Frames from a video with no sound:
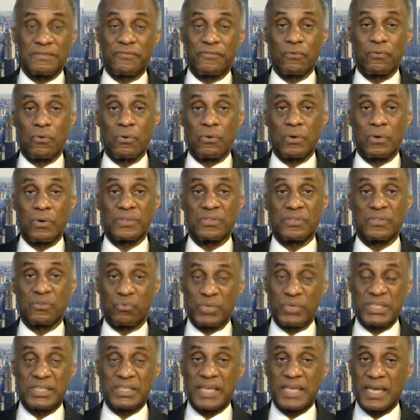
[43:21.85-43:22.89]
for the
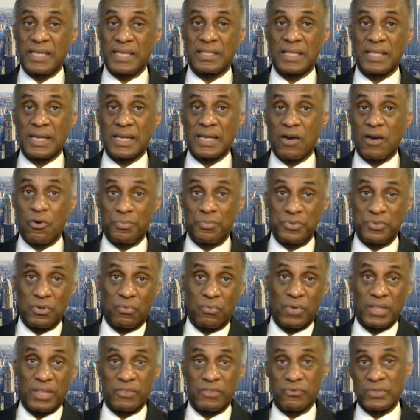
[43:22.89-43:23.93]
weekend. And I hope
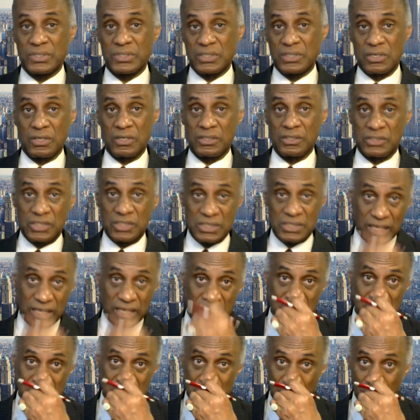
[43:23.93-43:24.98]
your weather is good. Just
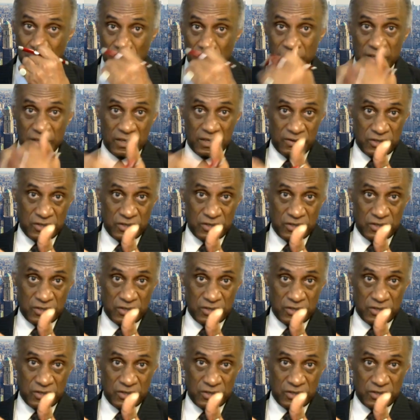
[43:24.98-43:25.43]
let us know.